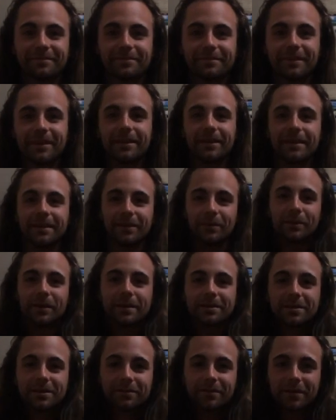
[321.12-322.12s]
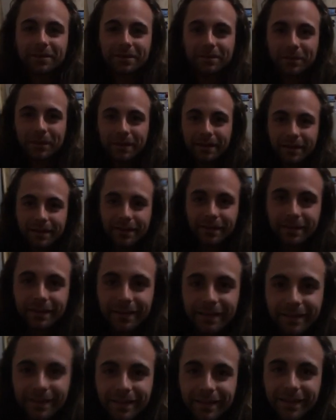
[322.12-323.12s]
And then you pass the phone to me.
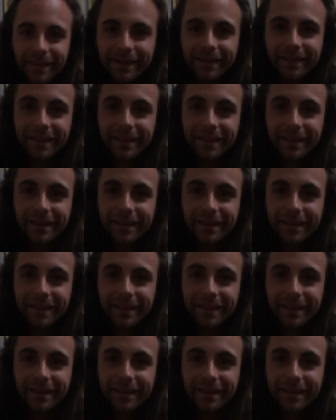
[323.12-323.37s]
And